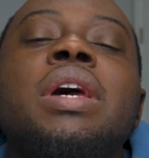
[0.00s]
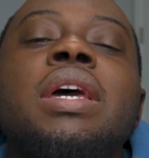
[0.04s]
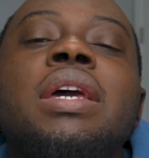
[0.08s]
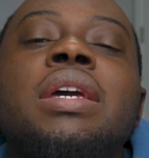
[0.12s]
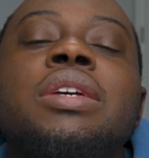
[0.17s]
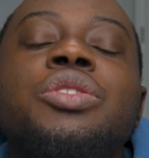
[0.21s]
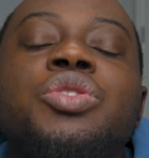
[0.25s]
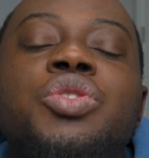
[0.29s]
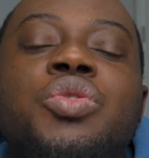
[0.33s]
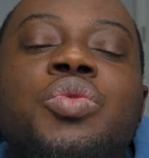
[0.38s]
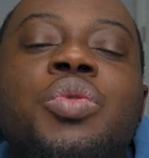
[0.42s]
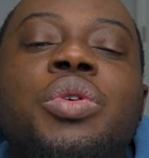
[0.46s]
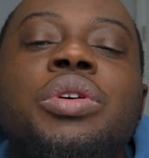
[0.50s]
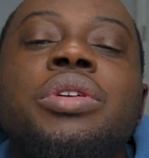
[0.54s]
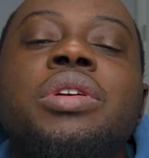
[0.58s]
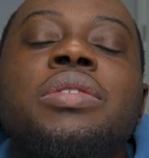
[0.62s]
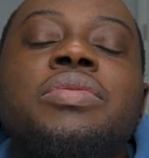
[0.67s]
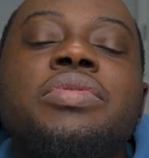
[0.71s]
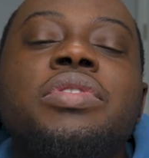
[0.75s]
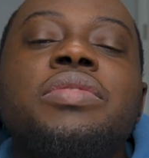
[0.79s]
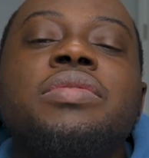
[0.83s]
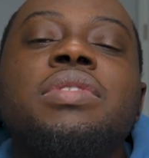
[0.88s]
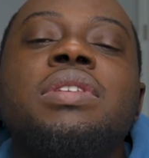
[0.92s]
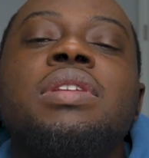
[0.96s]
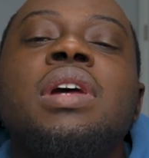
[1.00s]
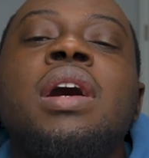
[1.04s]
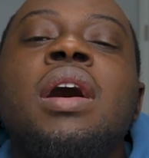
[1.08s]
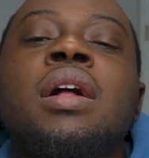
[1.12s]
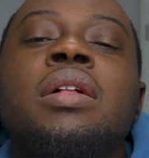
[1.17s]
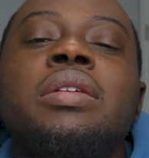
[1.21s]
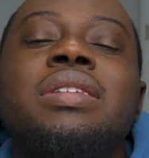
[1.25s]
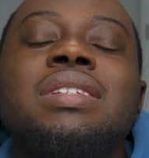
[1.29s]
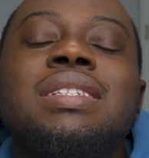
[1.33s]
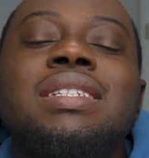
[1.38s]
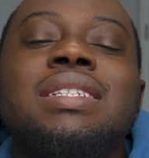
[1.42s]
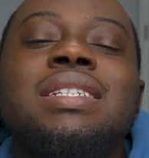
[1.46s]
a
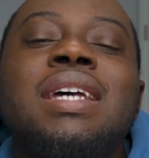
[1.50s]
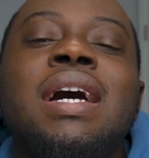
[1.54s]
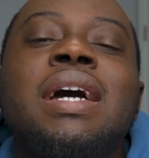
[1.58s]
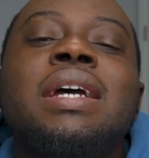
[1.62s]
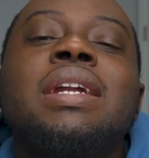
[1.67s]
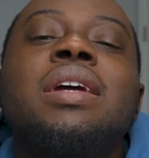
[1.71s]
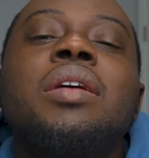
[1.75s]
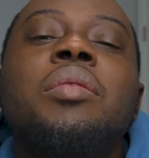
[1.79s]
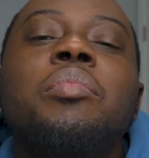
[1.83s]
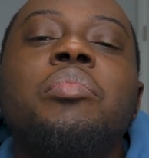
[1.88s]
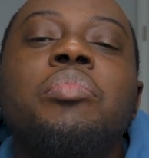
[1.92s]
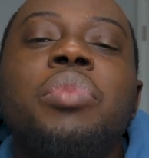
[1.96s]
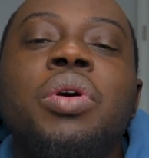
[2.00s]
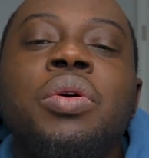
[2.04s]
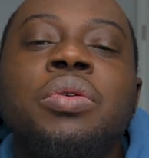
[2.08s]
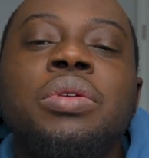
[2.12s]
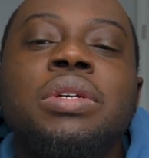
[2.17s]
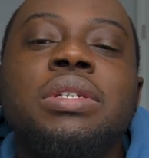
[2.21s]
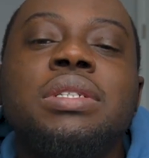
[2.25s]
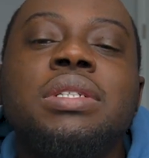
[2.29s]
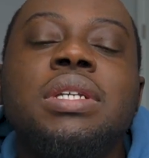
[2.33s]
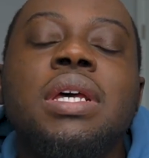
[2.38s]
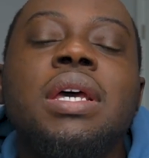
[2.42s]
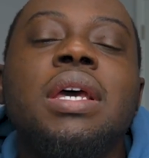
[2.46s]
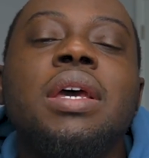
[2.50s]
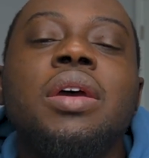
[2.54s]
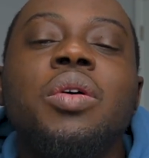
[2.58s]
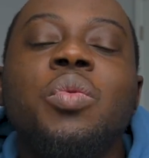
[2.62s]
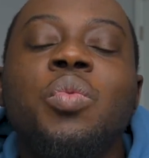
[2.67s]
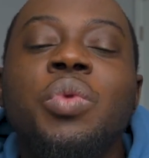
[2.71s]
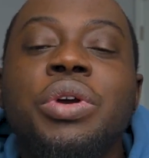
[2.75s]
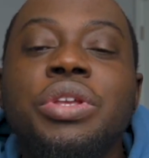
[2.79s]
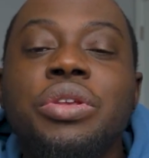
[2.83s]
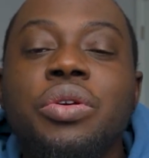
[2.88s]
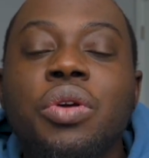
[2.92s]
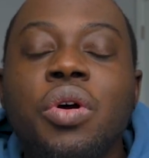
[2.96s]
$250 sign up bonus
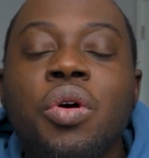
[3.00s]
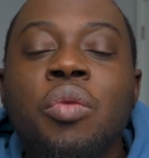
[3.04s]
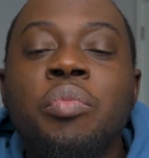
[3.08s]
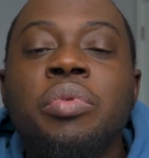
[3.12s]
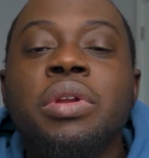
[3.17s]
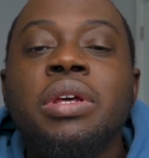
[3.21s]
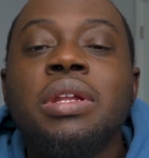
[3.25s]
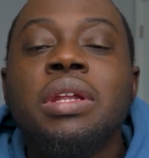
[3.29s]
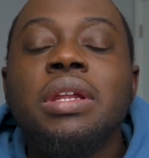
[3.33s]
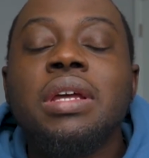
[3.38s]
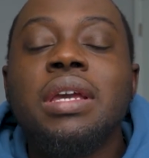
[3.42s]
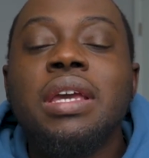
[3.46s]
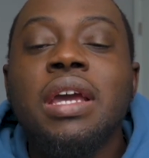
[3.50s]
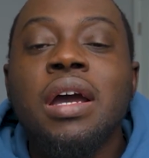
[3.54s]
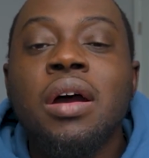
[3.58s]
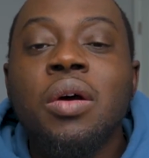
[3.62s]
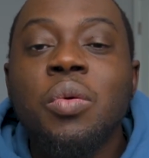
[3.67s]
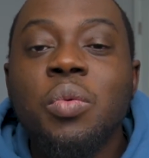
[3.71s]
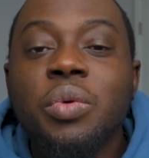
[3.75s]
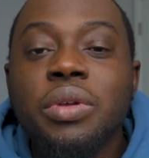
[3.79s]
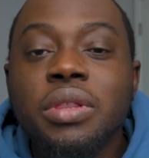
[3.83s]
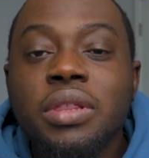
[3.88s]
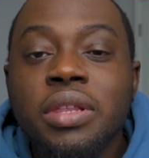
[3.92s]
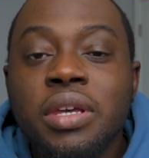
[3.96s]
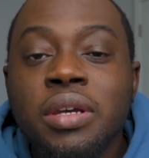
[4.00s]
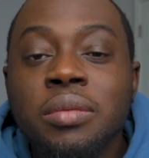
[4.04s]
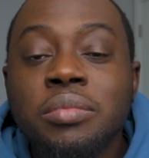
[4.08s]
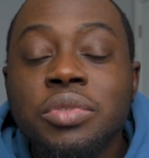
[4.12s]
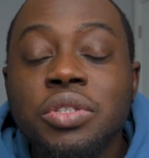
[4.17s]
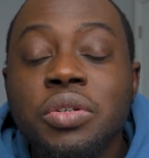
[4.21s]
when you open an account with them.